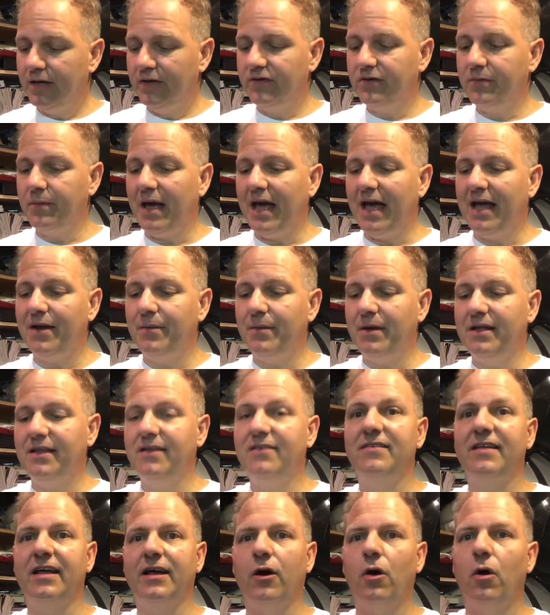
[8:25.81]
Some anime.
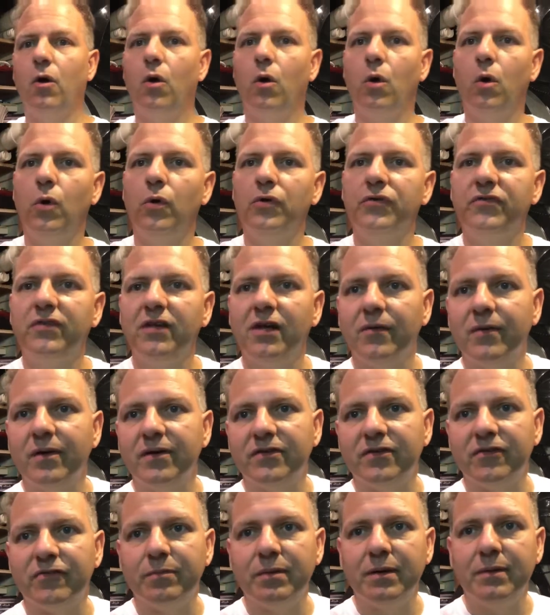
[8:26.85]
This is like a whole
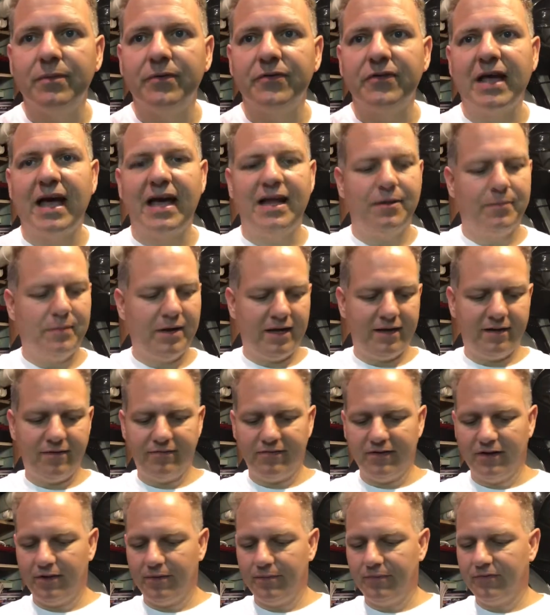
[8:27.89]
series of people's animated
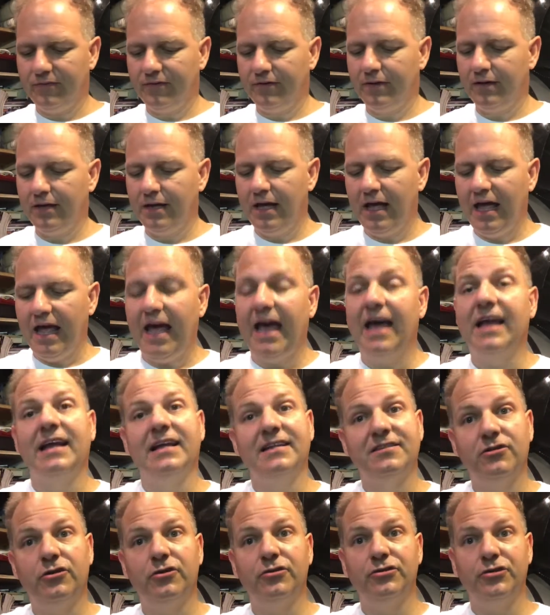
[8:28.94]
films. And
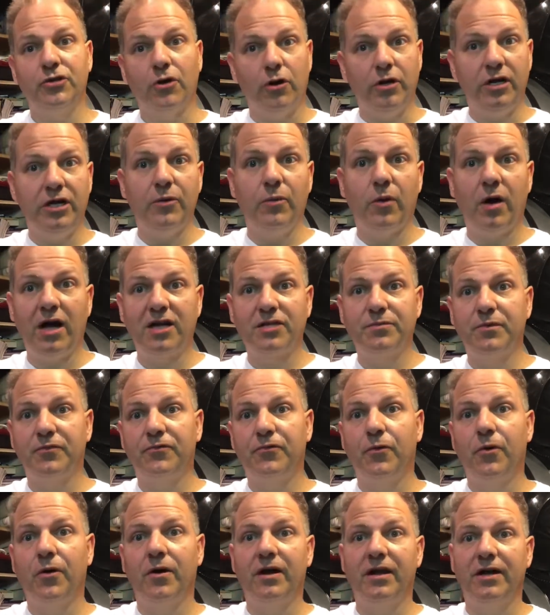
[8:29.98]
I told you Ewoks
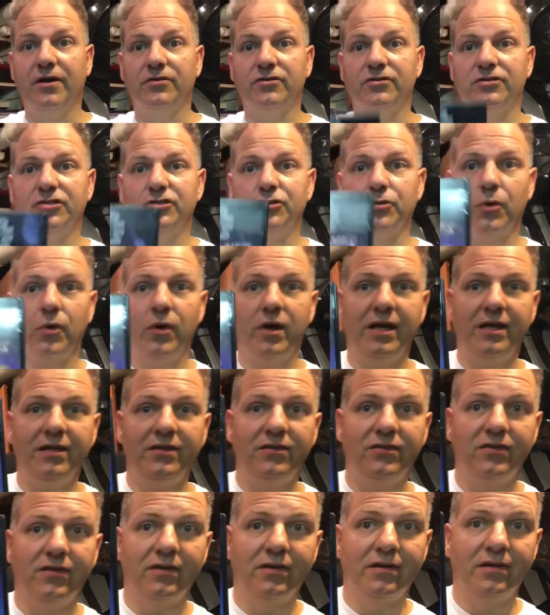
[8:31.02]
before. Here's
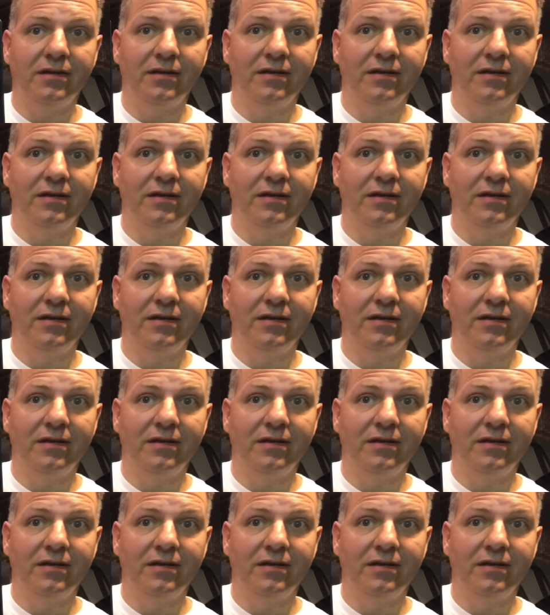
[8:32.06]
Droids.